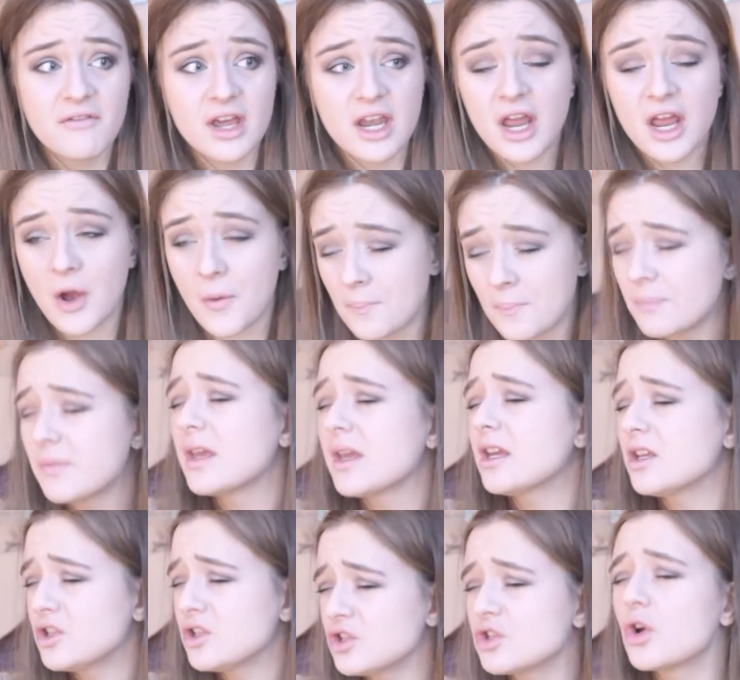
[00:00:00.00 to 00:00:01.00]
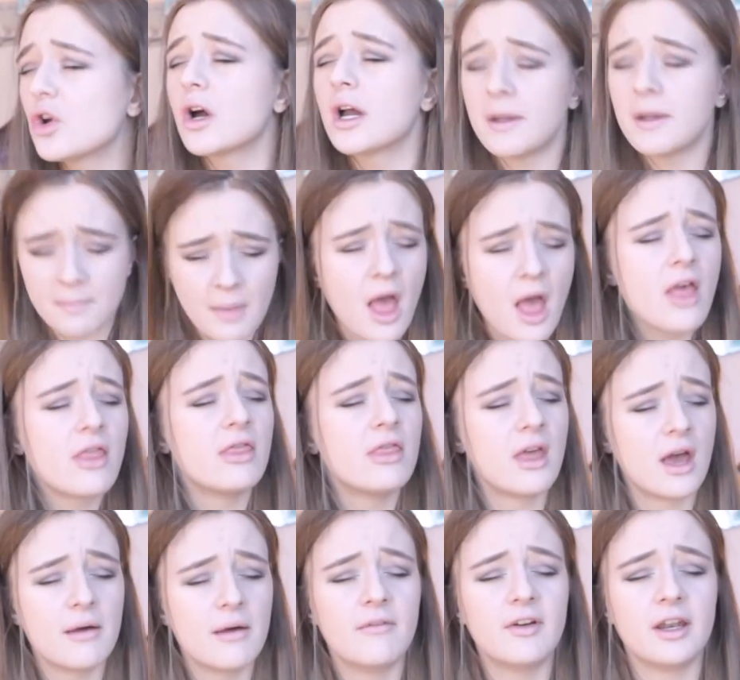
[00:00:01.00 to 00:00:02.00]
video, enjoy
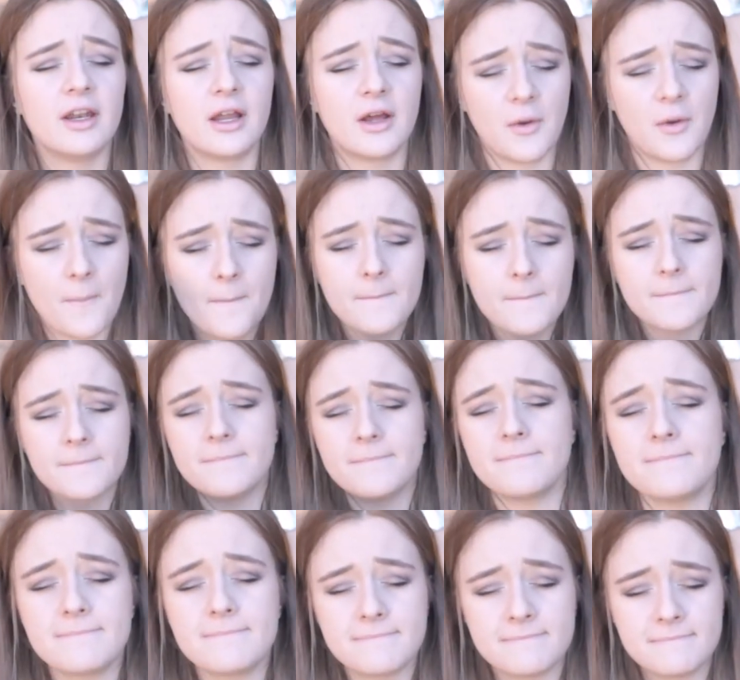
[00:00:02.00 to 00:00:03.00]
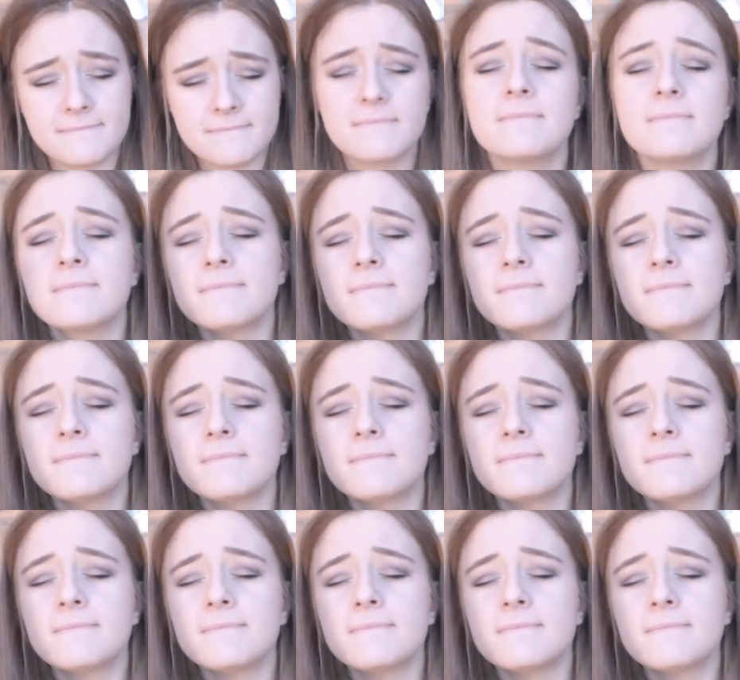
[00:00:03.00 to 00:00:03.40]
the video. Mm -mm, mm